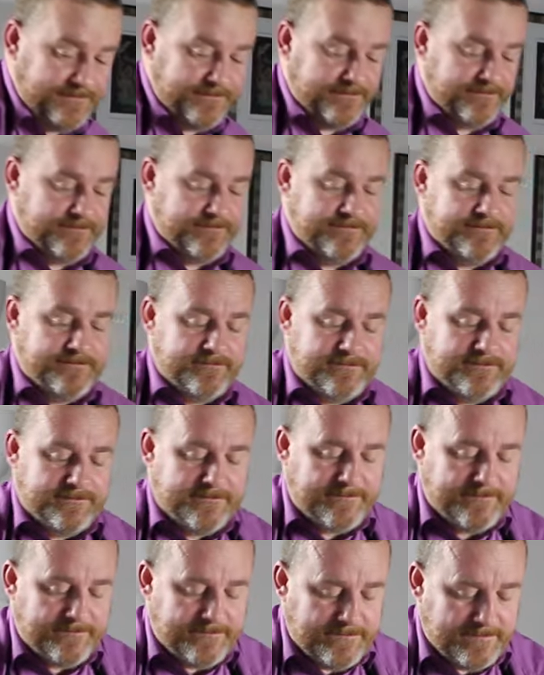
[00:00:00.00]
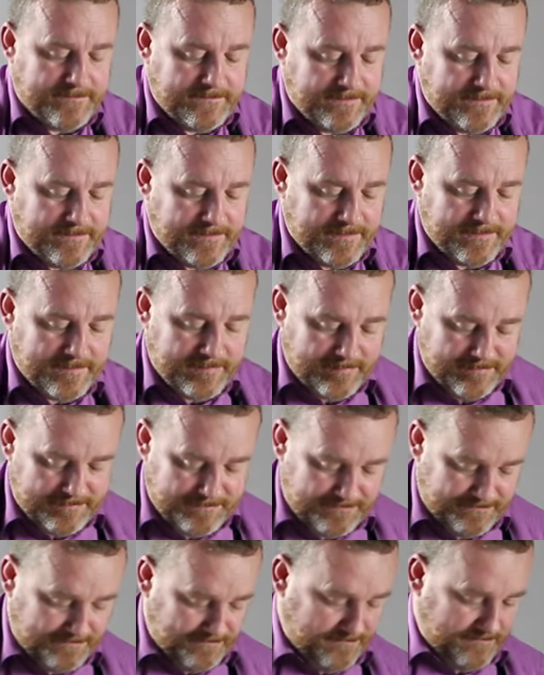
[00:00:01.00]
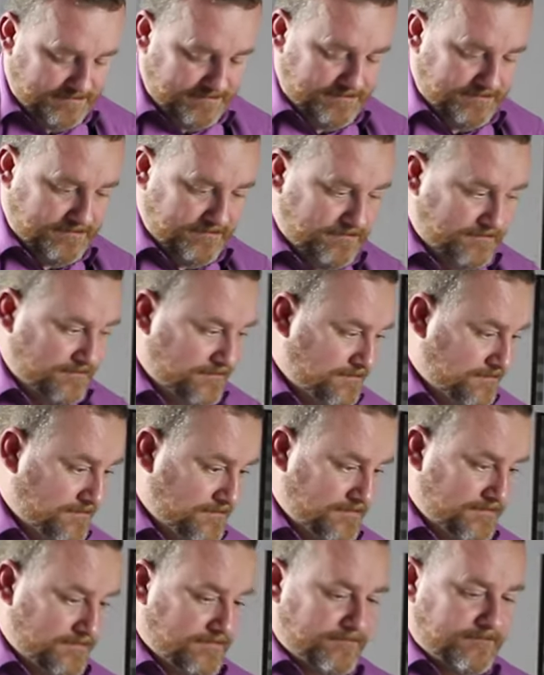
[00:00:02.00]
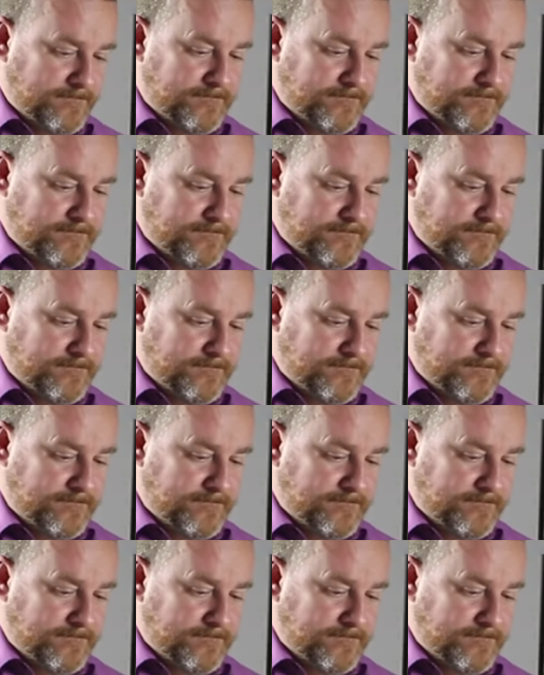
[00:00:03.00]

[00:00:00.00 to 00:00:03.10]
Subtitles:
Nothing is said.